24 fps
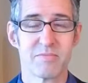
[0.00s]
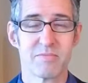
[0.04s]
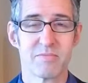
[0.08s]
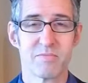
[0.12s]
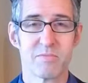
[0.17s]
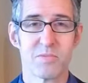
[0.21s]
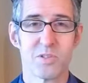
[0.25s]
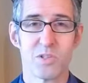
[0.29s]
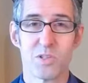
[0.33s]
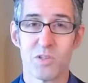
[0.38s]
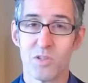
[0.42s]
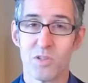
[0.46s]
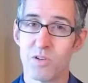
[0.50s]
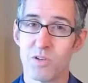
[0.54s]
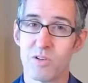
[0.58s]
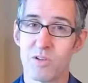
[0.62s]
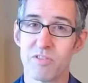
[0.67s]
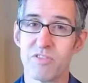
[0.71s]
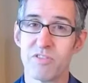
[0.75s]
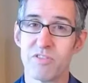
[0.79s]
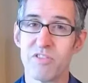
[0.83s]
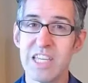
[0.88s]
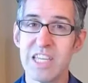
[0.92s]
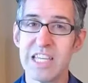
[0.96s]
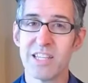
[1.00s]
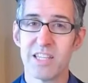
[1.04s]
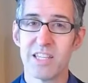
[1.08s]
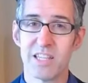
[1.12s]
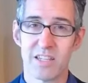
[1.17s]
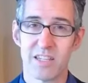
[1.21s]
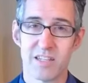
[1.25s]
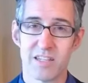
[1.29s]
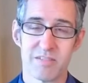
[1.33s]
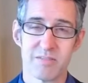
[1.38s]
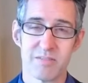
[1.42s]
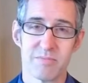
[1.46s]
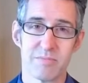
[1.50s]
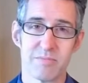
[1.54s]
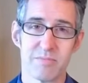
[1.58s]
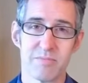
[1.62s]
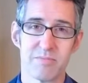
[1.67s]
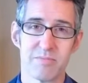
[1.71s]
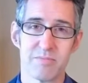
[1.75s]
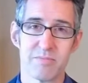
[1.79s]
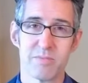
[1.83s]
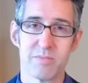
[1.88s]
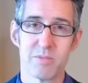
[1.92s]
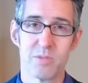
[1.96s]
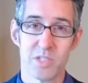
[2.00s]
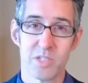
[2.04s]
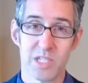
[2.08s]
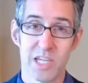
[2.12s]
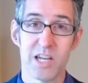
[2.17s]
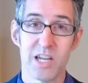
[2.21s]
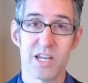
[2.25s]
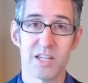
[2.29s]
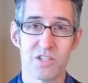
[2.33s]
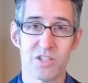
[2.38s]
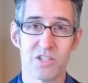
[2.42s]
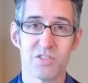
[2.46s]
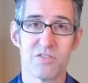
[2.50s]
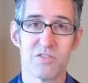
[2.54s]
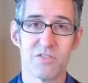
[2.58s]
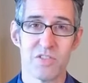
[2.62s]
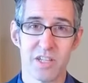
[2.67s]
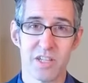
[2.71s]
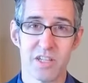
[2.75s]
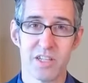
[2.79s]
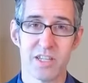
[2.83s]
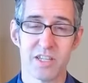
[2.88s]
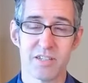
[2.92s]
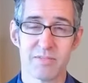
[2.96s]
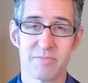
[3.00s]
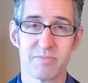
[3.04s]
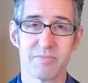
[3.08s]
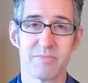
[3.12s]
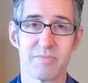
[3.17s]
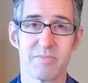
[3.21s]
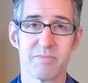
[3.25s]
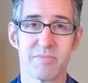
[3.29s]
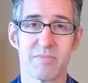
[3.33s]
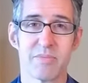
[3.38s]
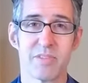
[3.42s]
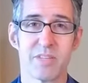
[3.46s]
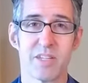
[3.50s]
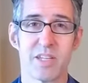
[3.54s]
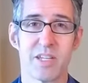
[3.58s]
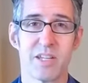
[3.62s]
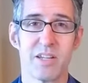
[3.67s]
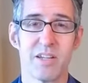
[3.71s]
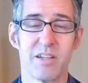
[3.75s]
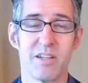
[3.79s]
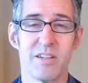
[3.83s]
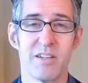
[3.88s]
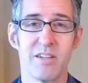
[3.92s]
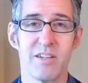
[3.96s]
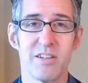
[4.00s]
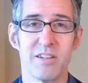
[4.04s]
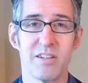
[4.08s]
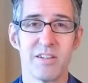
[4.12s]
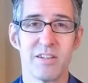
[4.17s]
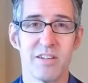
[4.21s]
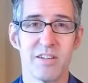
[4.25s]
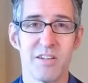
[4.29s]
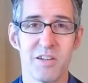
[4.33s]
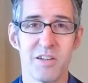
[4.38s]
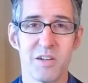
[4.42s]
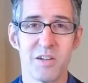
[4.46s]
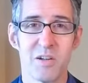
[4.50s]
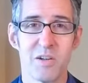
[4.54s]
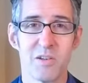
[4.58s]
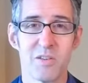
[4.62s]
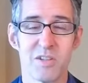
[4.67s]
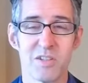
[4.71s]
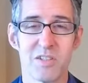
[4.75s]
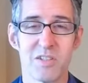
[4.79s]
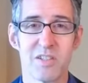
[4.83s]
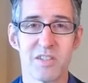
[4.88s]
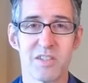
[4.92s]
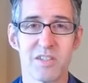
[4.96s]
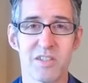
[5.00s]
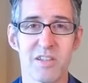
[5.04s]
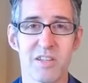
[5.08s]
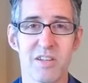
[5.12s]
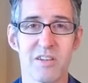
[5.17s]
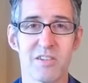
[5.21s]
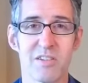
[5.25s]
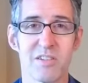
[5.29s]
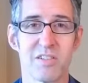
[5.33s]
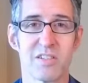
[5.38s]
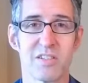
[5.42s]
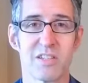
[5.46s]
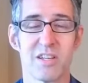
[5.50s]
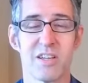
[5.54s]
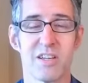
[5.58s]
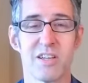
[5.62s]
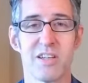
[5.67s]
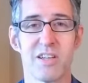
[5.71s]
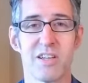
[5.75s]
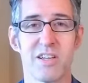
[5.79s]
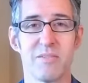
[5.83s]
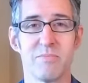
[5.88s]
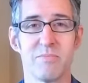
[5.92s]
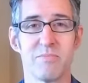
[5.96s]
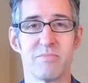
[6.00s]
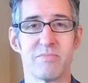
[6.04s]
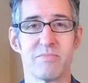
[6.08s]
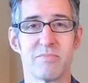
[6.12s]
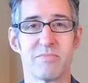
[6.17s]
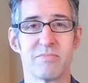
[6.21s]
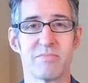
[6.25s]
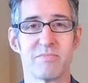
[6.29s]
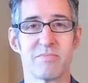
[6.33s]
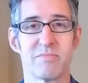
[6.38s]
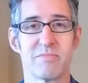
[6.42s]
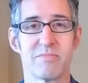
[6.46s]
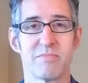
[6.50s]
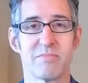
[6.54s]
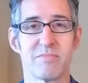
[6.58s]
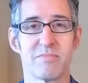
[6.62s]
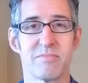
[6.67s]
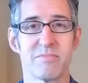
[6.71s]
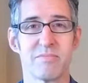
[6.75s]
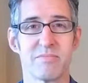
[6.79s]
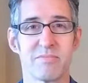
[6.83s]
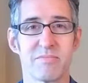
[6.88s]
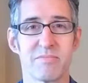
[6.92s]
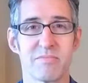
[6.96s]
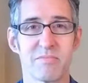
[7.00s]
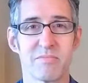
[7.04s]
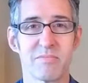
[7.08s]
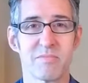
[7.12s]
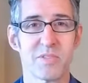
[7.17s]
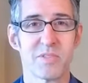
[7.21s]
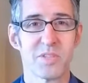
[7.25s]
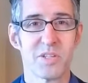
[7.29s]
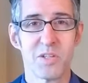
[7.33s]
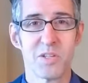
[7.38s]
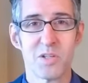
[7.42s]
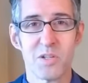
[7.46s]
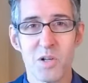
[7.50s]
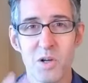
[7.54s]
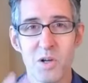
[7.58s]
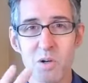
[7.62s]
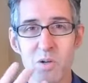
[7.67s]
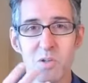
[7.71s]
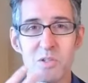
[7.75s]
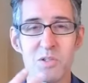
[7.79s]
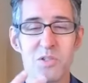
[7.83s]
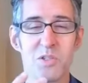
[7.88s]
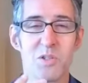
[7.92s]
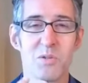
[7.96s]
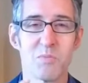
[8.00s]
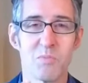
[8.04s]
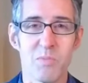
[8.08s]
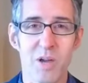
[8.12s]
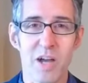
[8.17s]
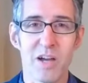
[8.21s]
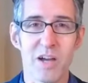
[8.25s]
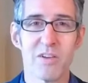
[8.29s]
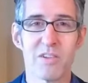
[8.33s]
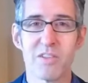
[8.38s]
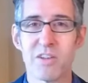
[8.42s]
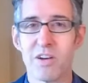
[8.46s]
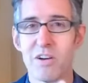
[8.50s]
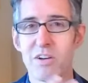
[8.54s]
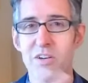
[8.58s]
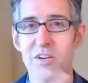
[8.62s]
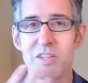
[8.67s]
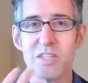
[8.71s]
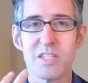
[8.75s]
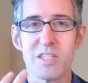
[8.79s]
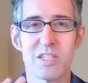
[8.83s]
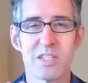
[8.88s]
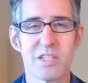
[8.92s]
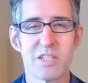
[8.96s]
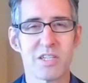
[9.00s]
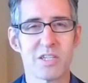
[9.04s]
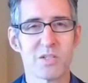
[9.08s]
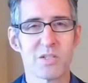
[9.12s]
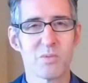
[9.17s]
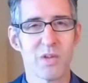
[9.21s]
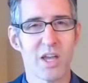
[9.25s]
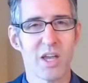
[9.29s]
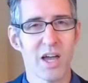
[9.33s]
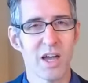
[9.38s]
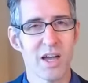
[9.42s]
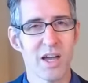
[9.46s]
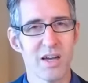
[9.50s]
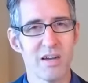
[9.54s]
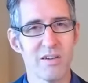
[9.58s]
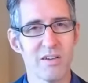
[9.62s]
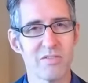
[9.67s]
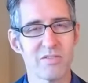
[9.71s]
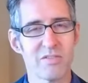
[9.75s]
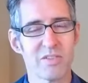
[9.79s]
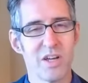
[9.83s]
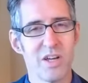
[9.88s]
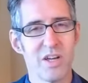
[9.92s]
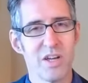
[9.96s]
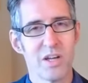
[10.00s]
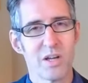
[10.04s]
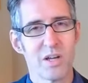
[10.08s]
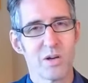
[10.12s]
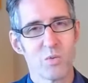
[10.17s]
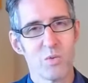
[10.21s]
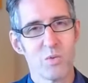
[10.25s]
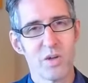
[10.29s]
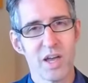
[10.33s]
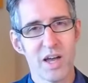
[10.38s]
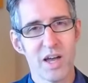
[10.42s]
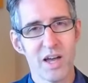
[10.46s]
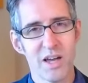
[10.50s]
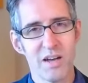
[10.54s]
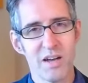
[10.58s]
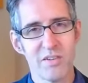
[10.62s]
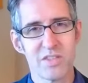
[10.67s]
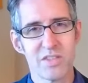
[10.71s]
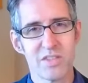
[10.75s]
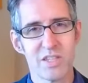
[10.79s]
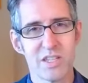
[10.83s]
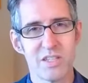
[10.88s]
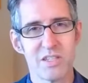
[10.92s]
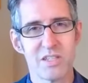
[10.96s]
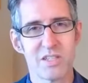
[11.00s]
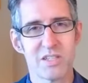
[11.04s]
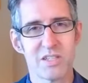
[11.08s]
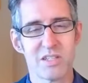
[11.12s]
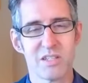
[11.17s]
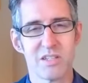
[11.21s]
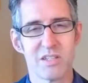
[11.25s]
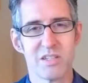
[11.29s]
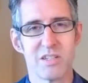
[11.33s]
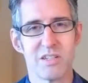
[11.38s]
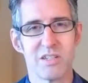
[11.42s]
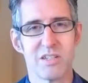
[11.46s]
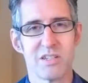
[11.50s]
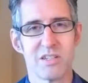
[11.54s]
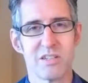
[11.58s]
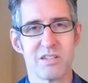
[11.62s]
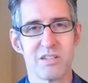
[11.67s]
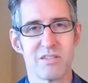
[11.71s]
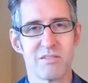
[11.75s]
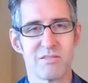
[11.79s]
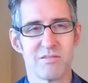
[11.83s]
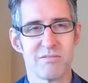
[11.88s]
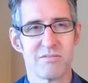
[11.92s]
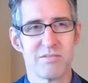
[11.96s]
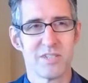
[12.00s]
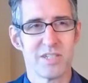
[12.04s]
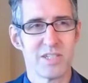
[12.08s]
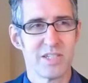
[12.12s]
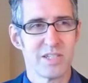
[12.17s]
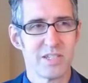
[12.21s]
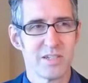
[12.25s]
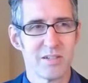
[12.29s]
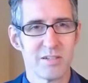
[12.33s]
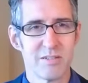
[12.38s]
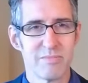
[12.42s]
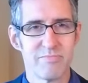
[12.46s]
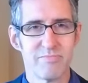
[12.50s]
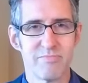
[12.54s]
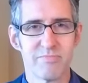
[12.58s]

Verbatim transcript: you're feeling, touch, feeling. You know, there's there's uh, your nose, your mouth, all these things. We have we have these um,